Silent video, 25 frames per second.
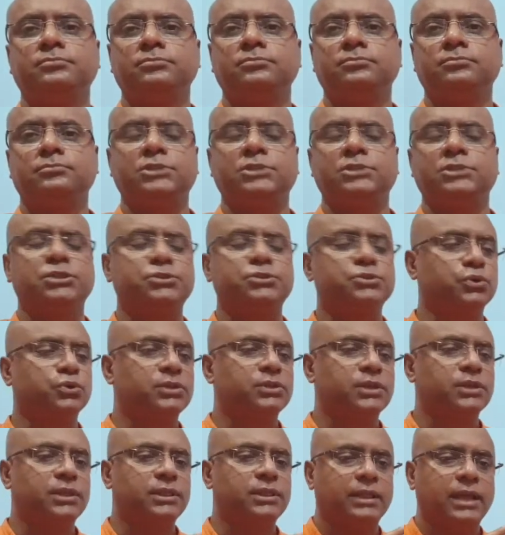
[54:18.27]
The
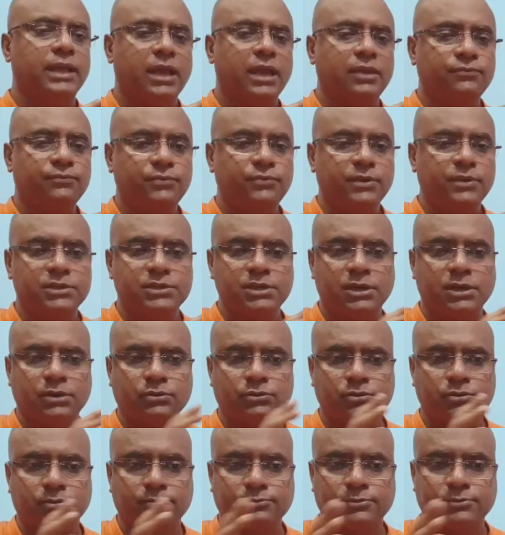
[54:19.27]
total life is out
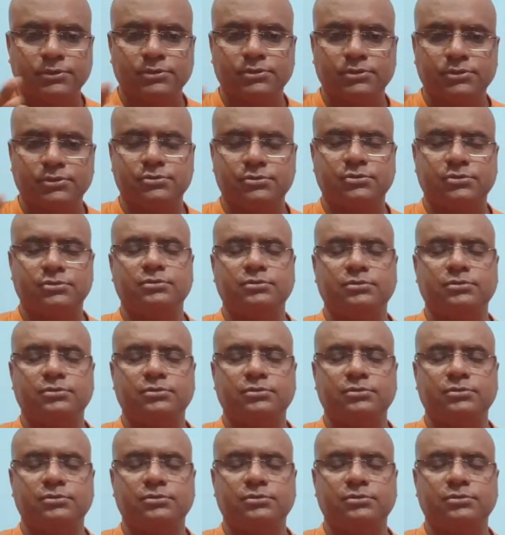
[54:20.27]
of control.